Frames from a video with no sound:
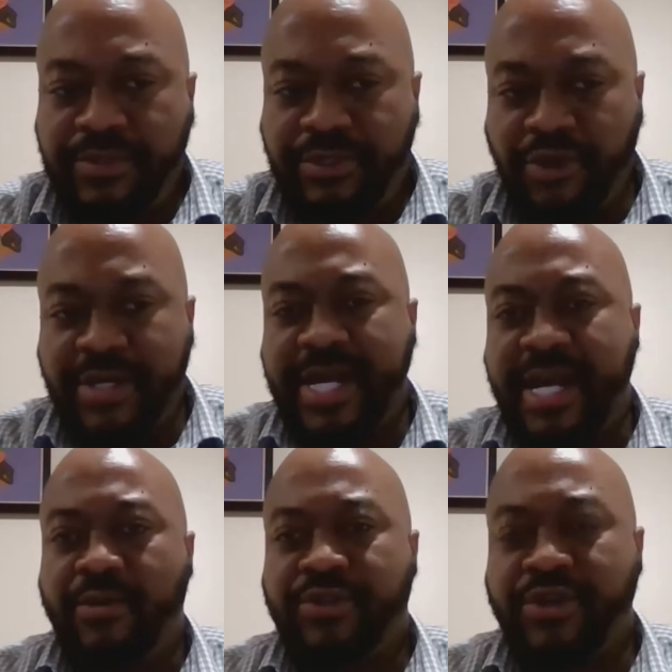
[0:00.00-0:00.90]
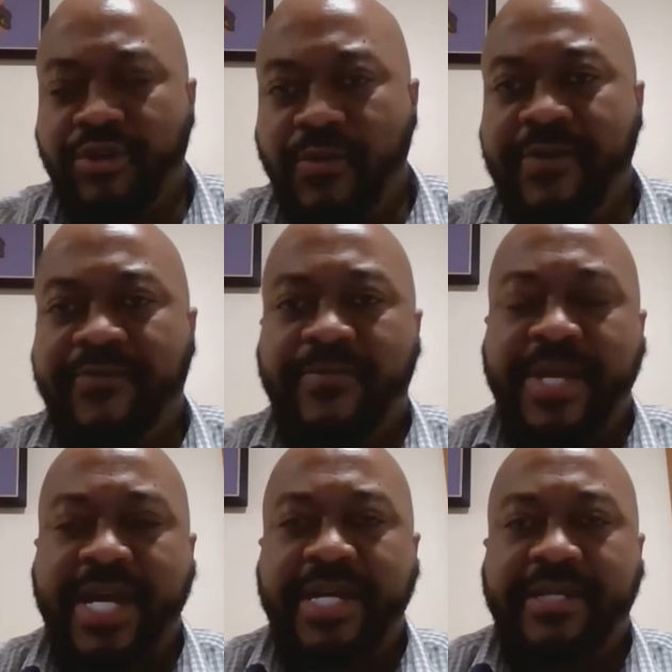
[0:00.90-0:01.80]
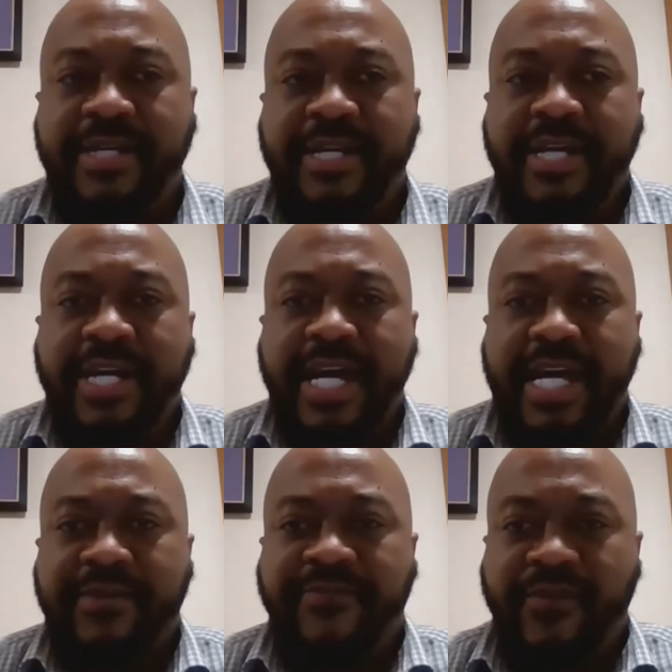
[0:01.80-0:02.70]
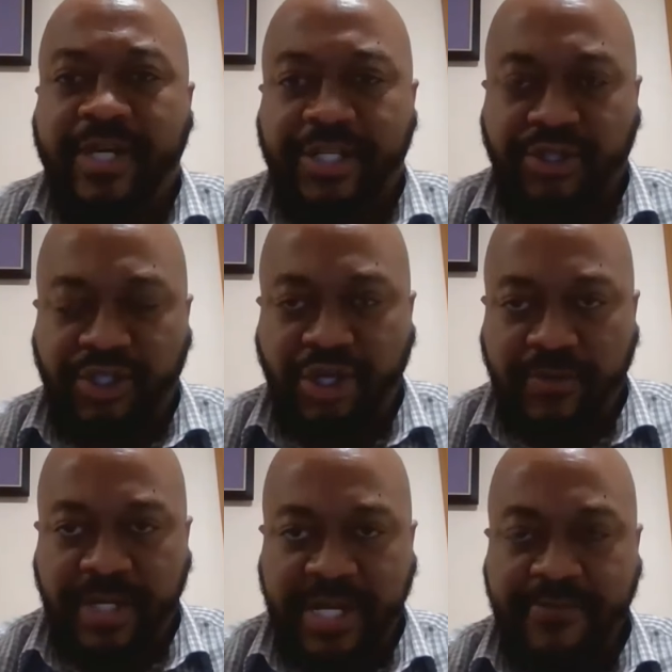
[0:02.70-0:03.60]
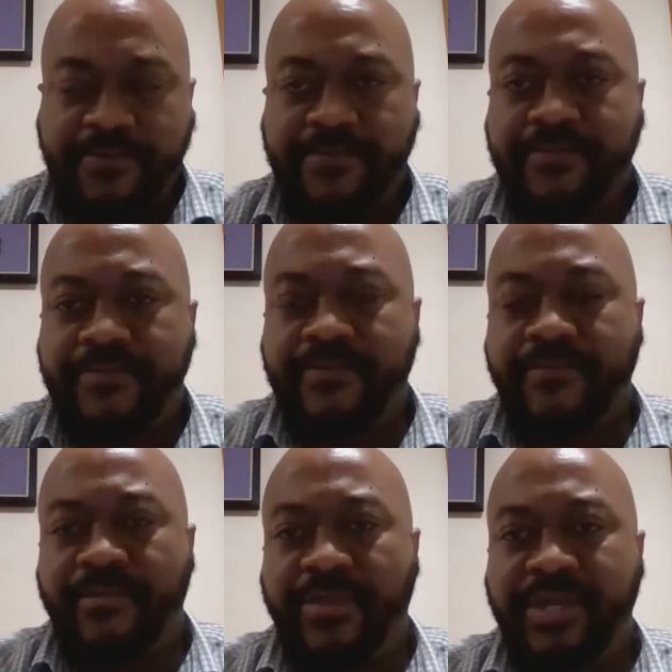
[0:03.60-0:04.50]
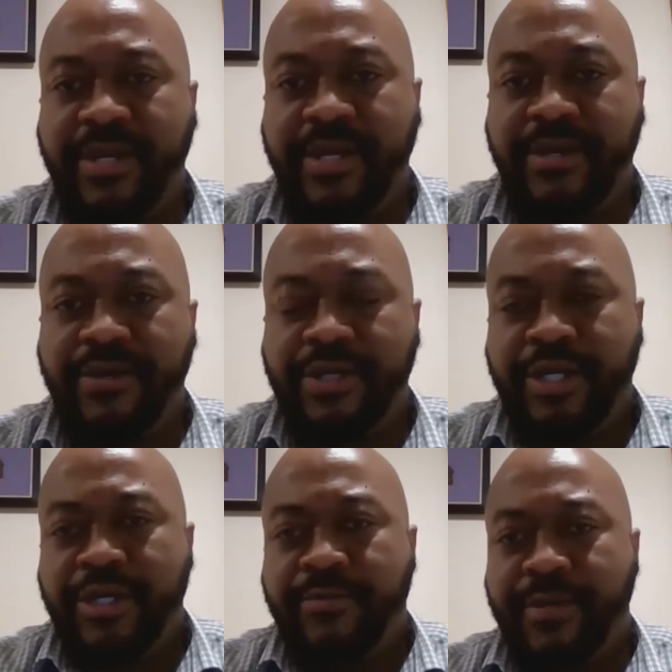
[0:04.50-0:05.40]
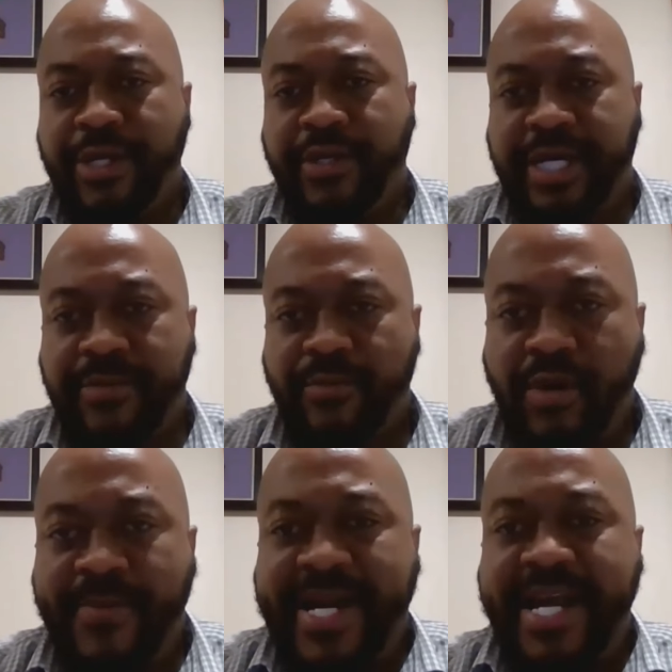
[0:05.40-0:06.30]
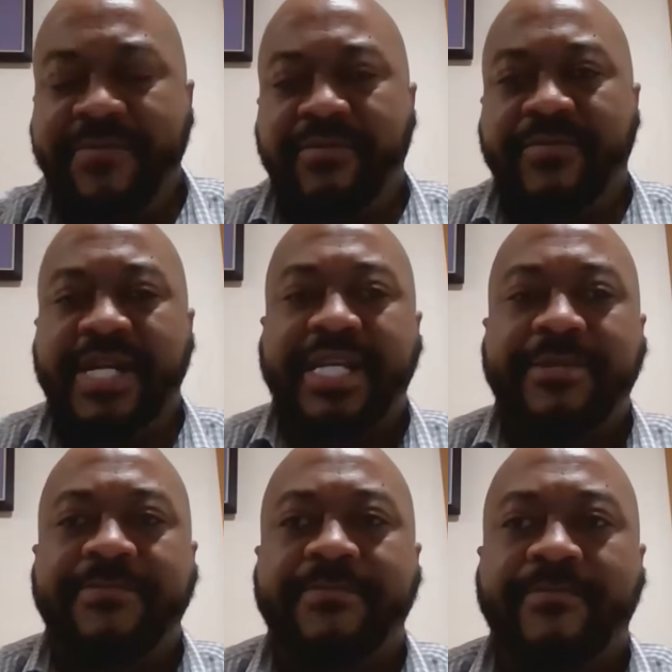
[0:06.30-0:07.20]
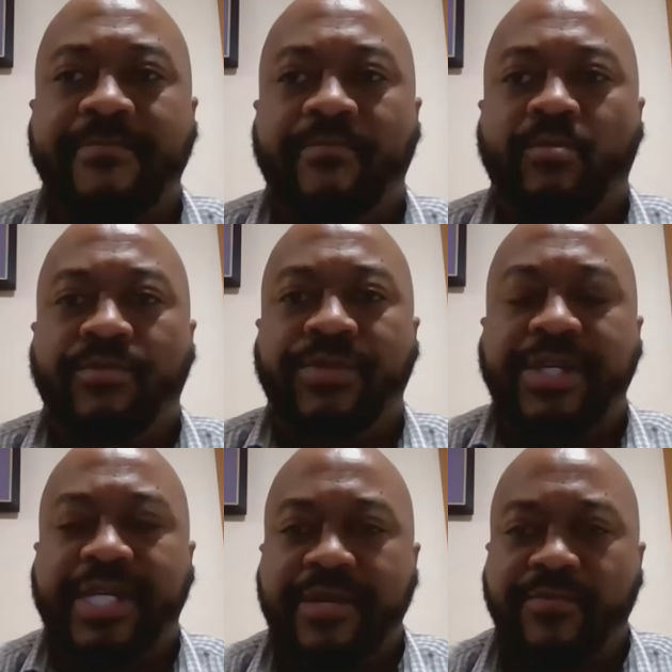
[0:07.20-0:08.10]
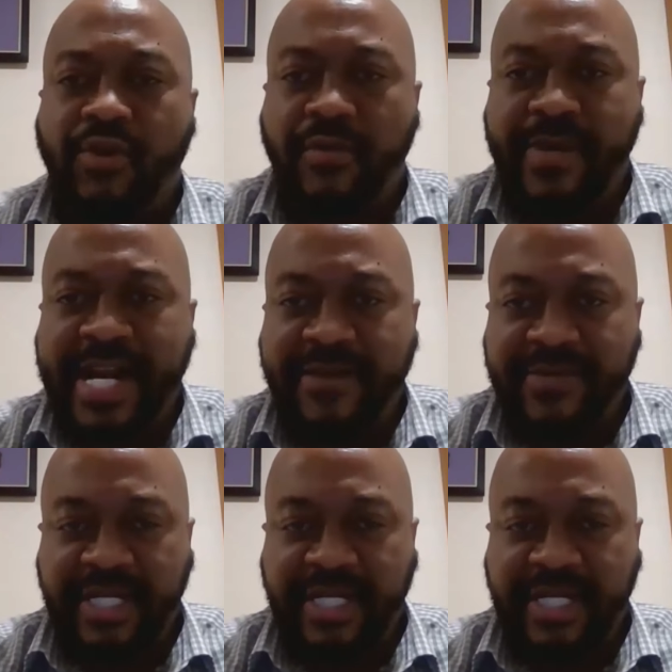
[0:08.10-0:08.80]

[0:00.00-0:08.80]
turn that, turn away from that and focus on serving Him you know. But you care more about having money, you care more about having a